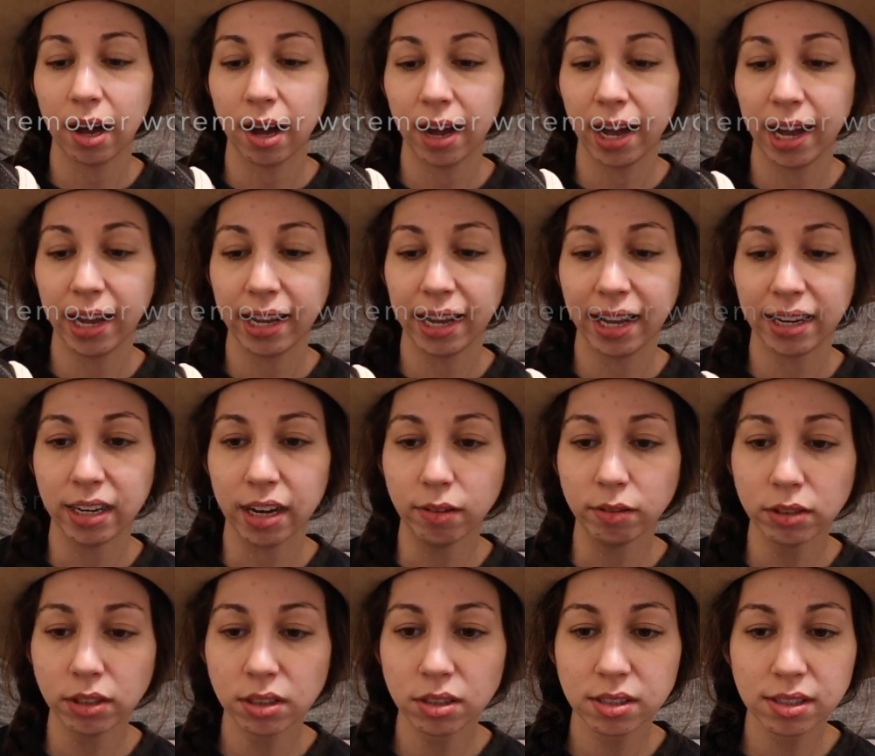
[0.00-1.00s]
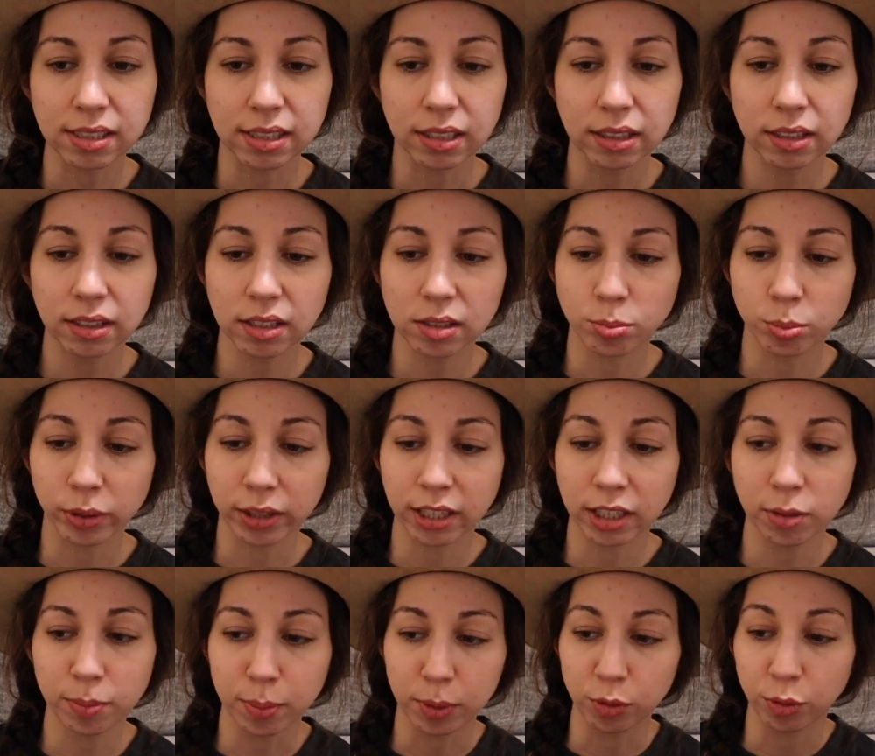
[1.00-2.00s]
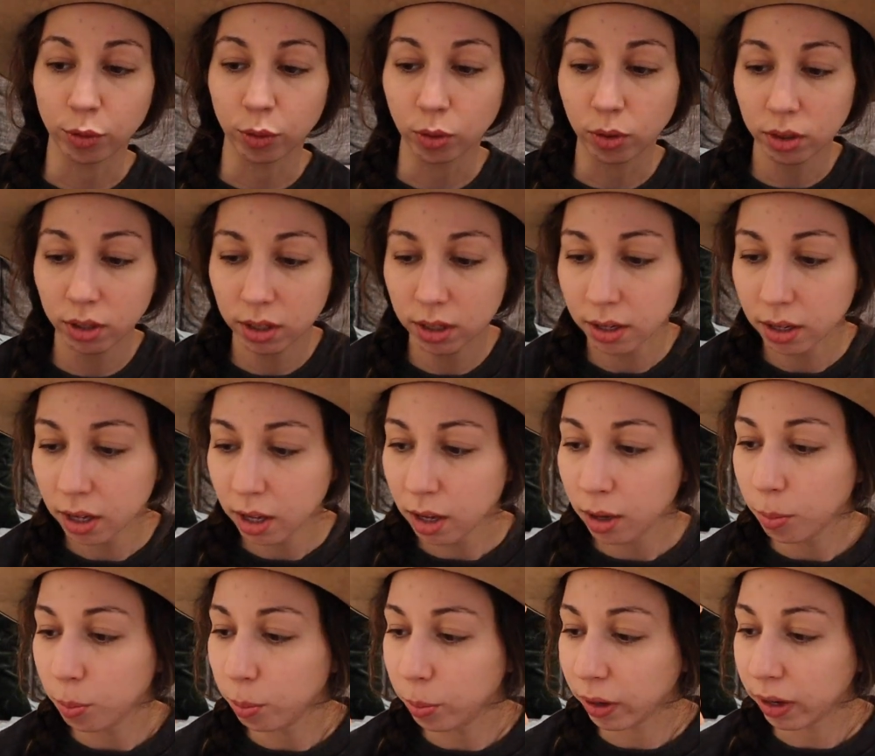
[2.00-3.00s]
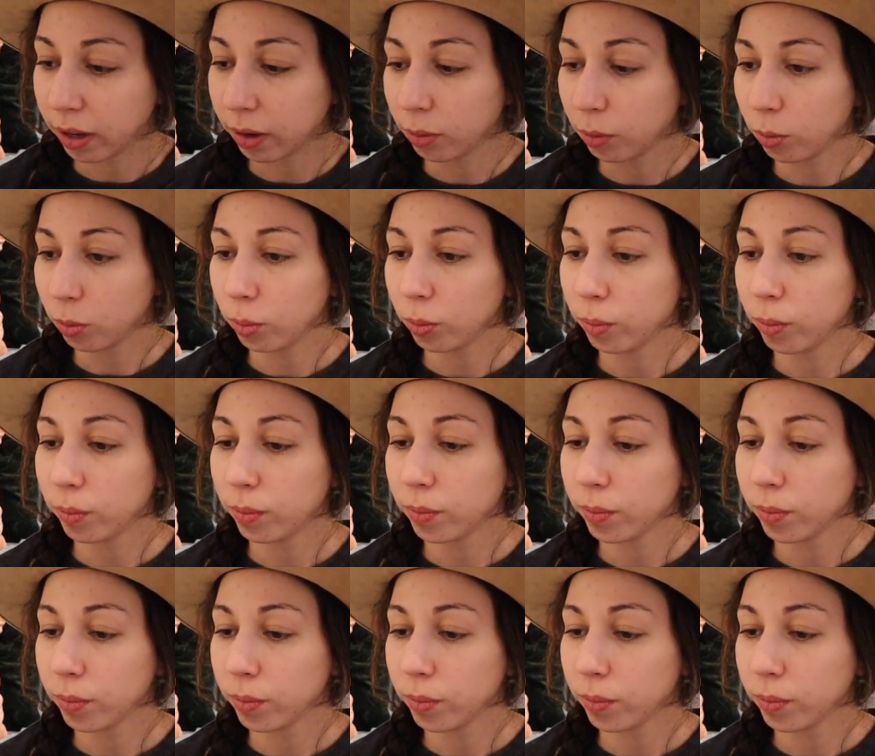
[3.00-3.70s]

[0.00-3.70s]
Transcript: I had never seen this brand before, but